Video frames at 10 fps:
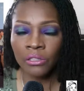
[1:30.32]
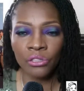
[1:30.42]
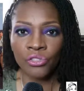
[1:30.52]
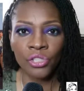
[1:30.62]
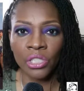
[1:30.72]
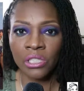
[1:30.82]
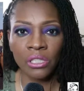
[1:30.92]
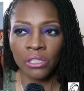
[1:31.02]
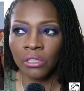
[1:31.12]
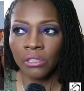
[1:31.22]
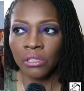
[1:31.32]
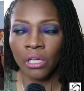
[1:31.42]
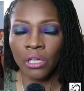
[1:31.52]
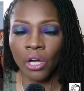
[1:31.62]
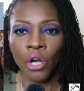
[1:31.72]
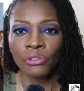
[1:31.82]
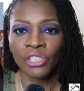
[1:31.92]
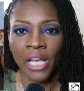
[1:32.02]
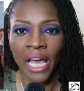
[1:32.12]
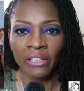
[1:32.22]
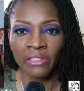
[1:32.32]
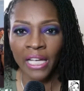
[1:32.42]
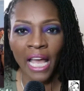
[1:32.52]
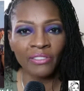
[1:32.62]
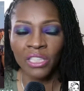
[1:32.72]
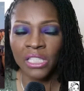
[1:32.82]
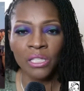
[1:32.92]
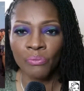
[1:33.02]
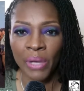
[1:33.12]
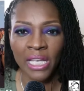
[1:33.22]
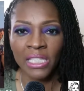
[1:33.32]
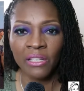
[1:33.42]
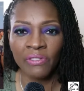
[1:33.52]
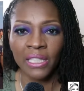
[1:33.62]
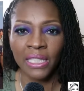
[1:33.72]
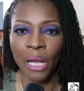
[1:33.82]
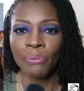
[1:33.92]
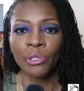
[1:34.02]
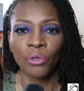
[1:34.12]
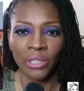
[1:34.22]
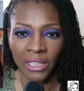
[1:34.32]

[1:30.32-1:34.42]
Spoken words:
just earth-shattering after this amazing event that I put on,